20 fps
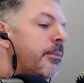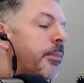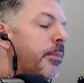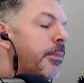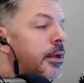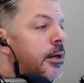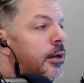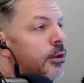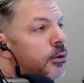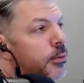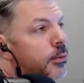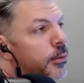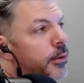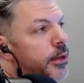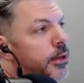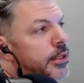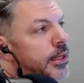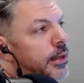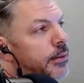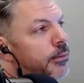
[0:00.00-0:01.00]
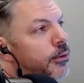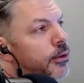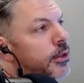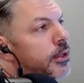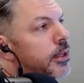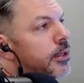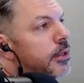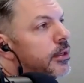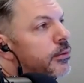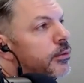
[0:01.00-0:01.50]
Pick another moment in time where
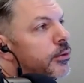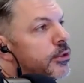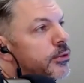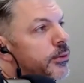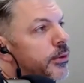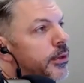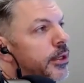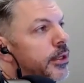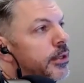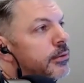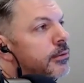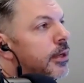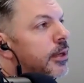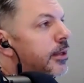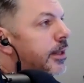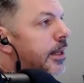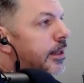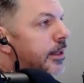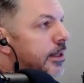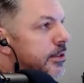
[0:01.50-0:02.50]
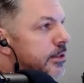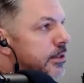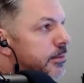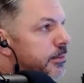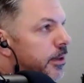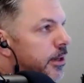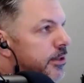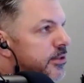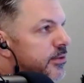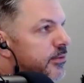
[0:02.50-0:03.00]
you didn't get what you wanted, got that less
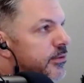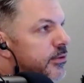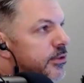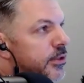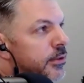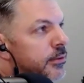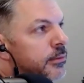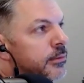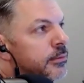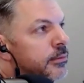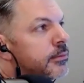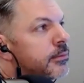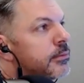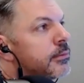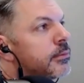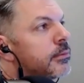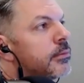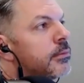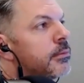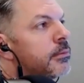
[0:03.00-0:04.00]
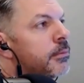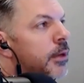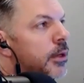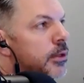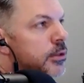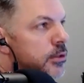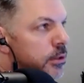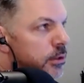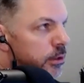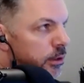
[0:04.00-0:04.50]
than positive result.
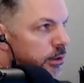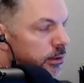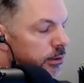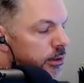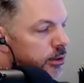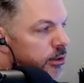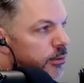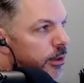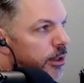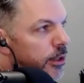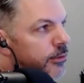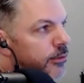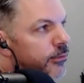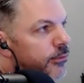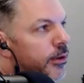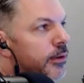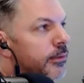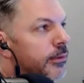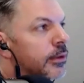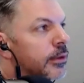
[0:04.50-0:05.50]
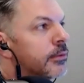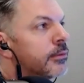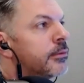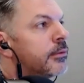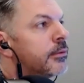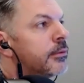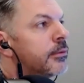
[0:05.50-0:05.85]
Picture clearly in your mind in front of you.